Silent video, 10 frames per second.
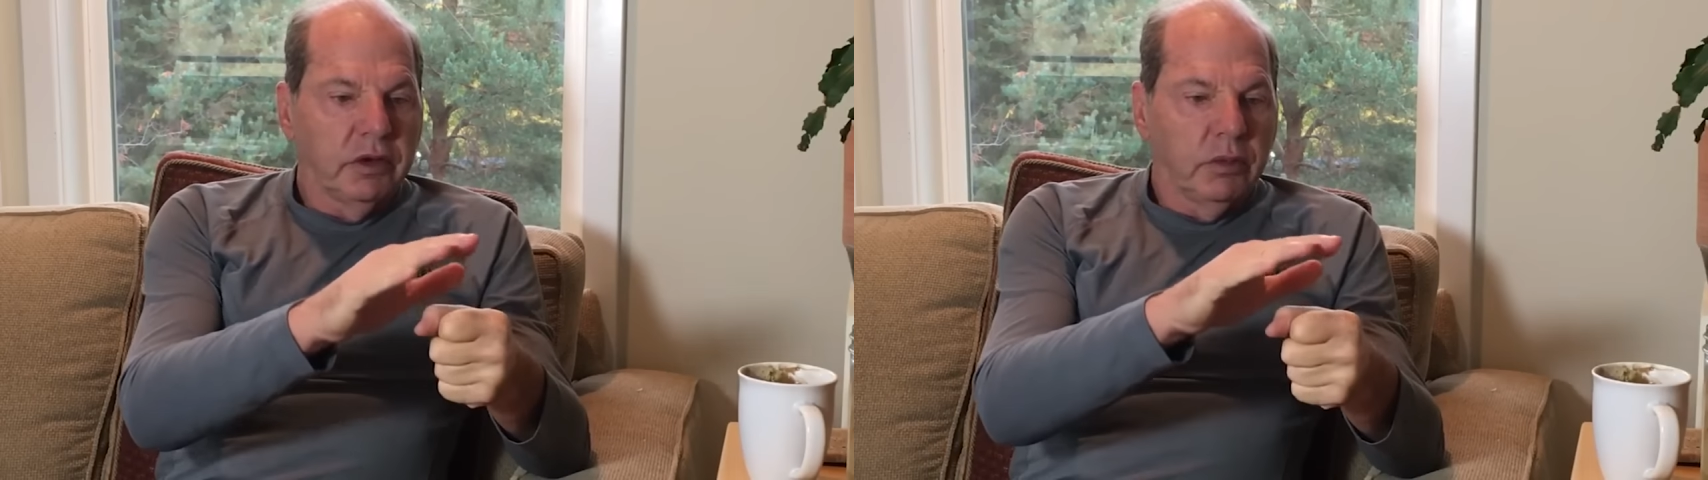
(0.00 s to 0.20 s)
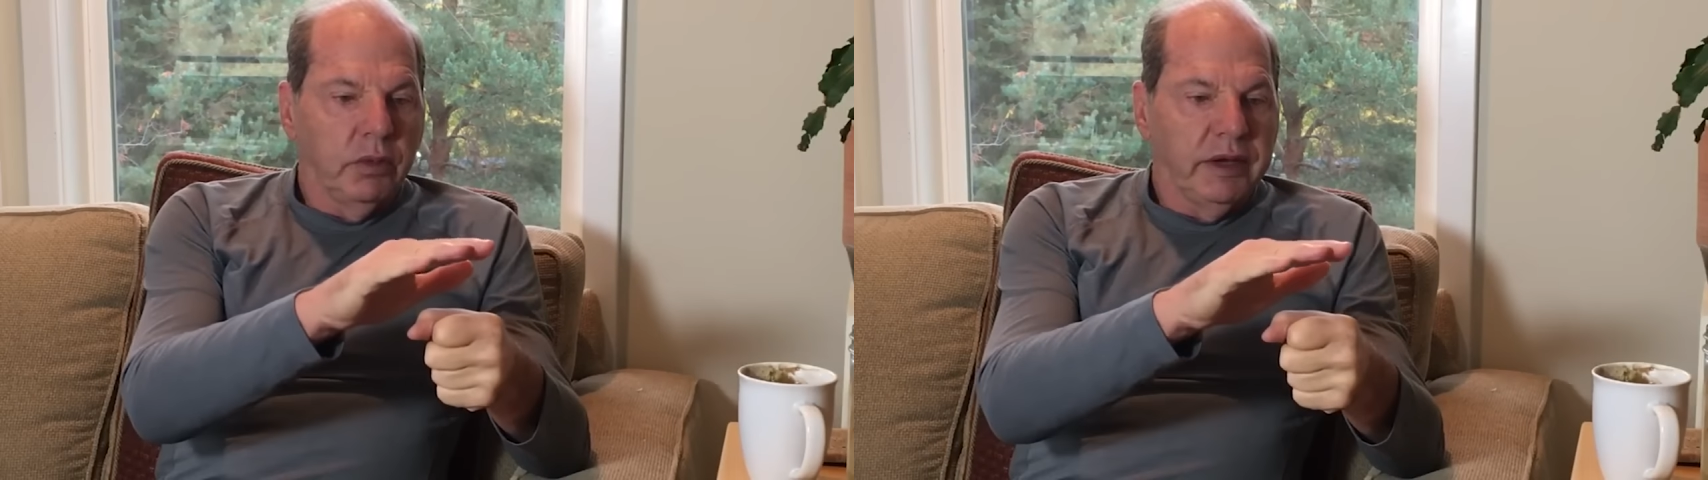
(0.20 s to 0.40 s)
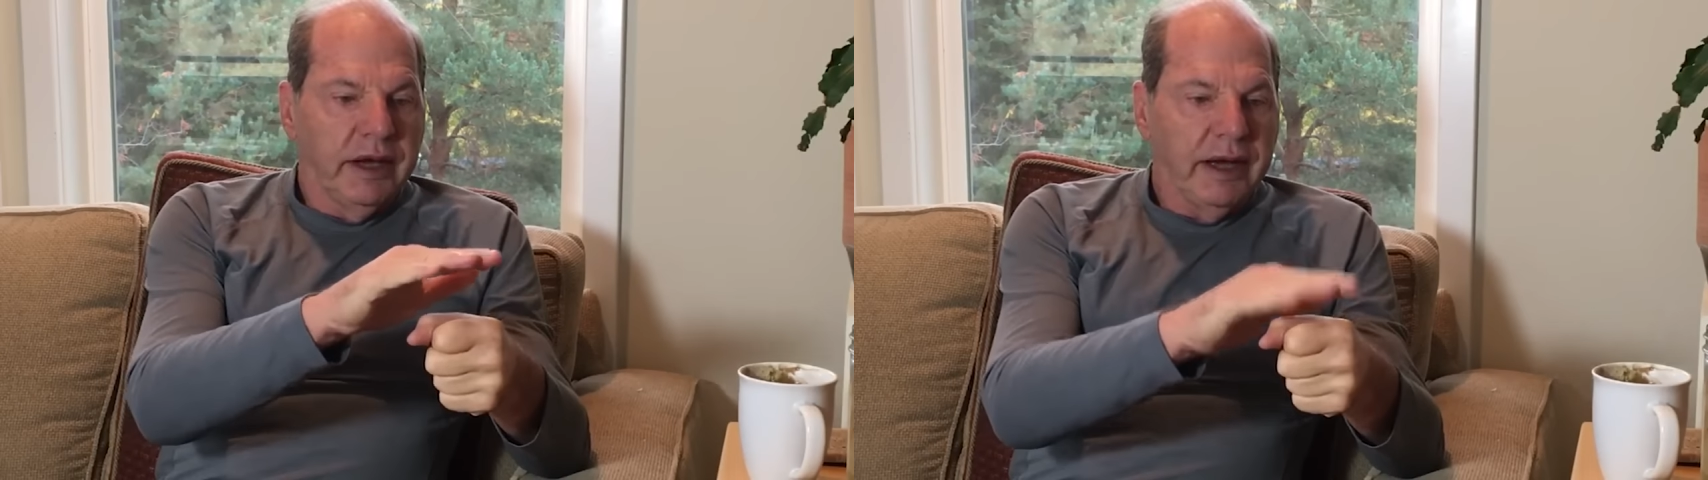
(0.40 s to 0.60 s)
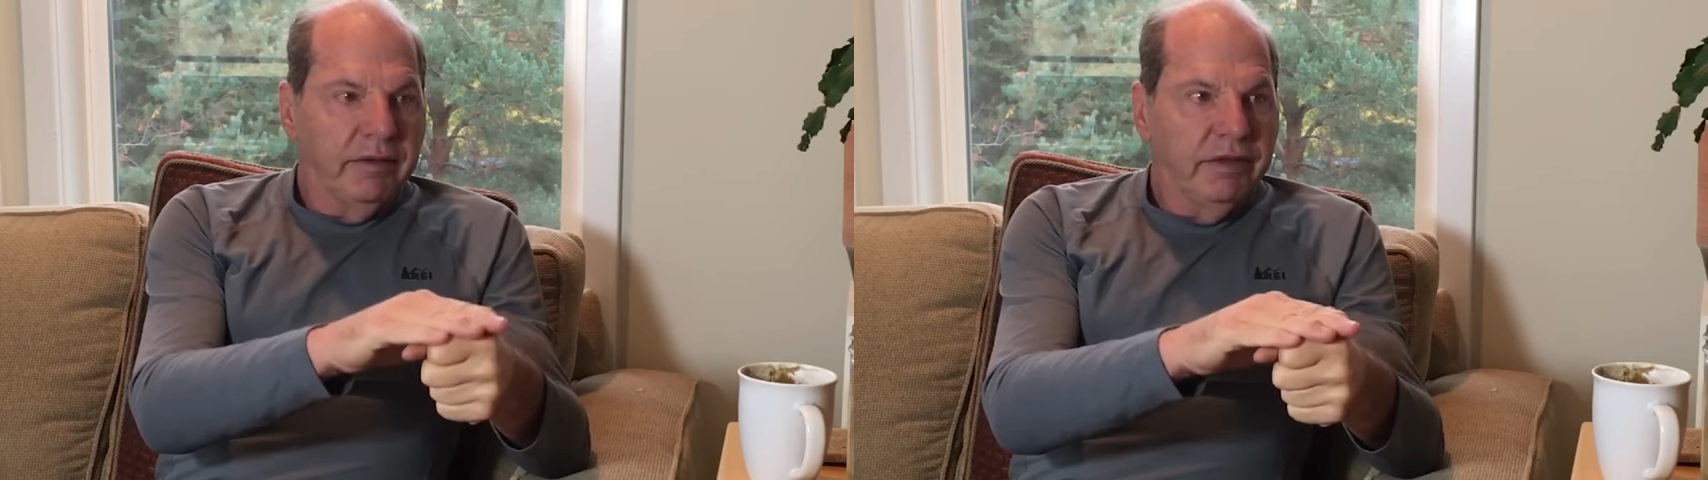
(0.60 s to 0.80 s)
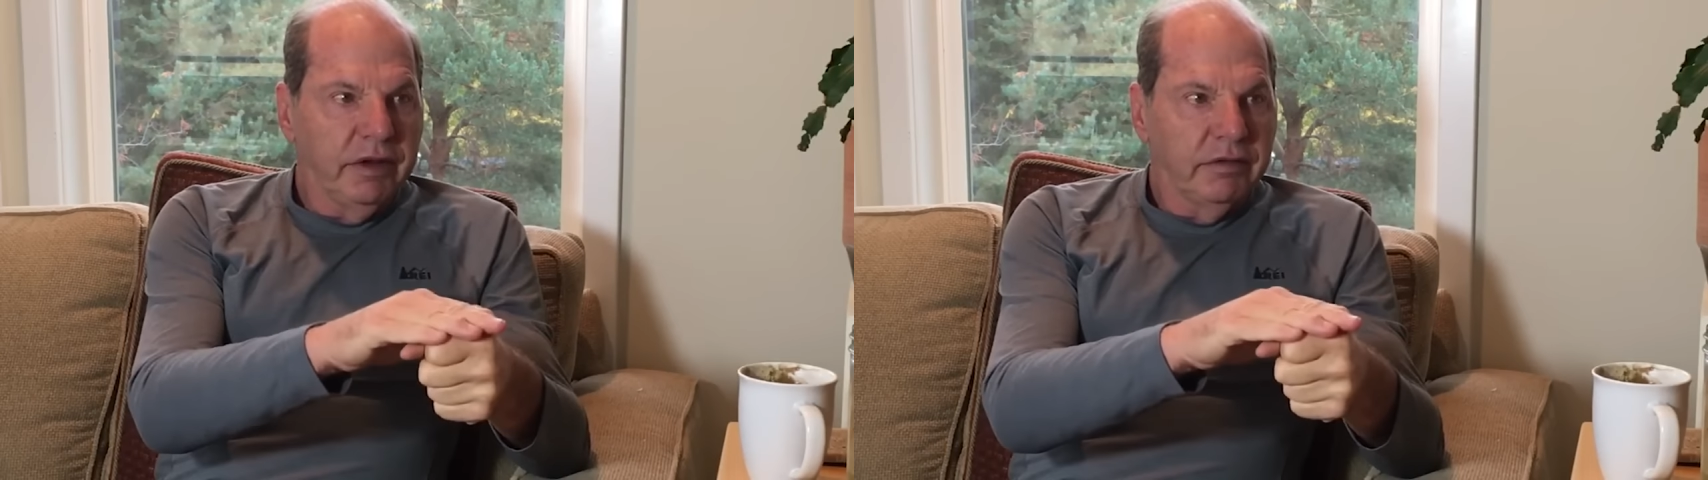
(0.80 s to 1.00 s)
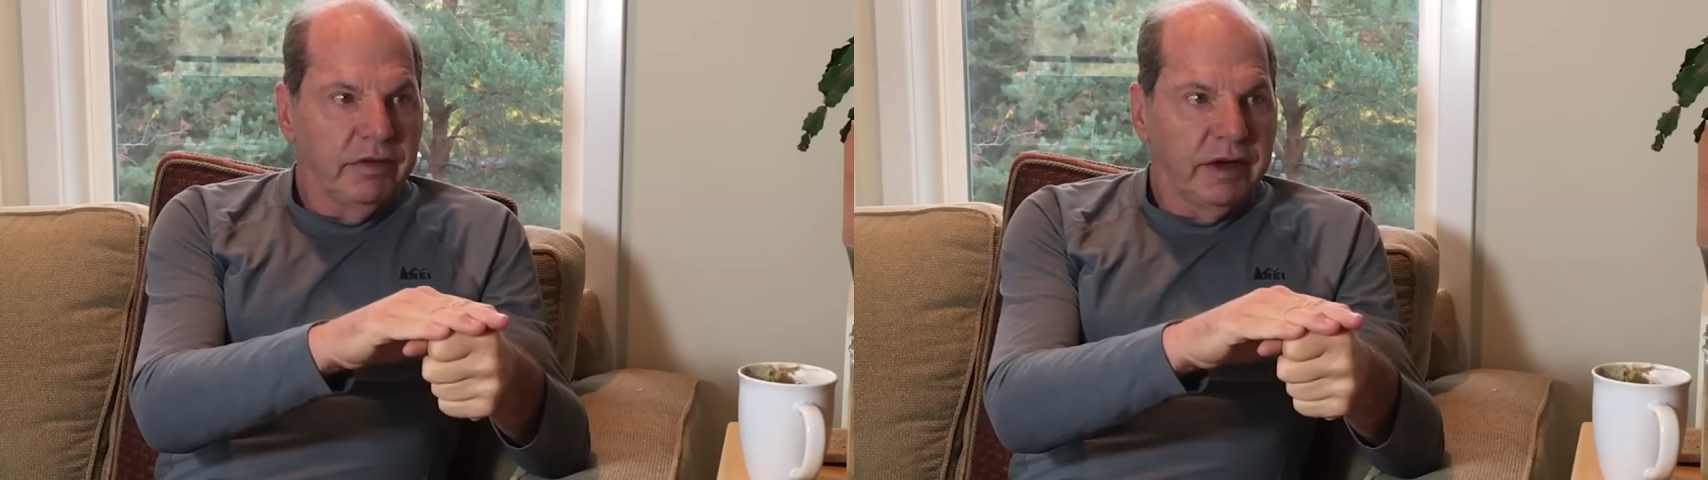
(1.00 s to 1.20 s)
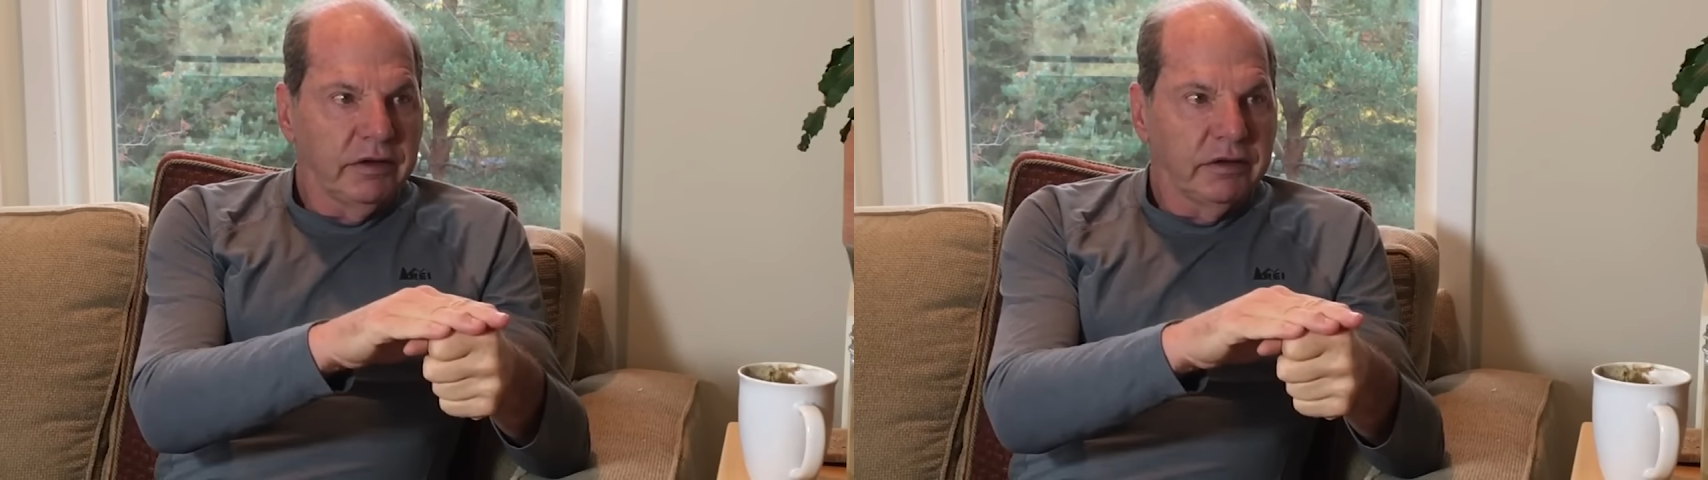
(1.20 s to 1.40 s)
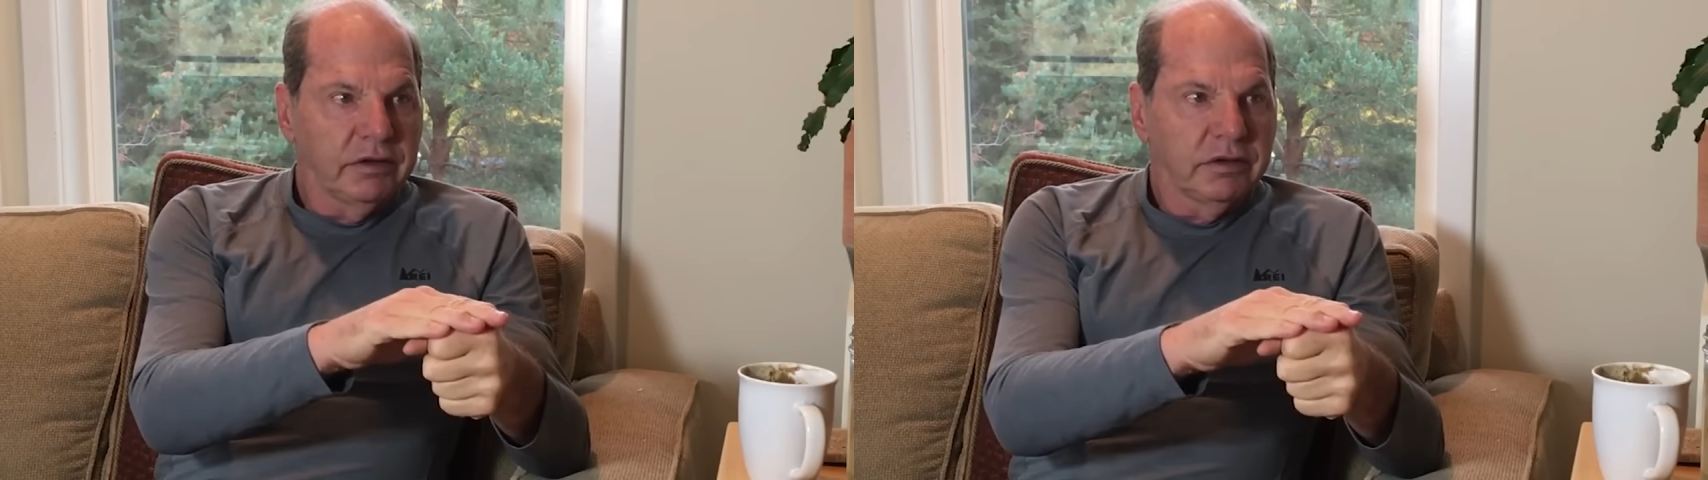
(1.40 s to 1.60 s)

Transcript: we have the event.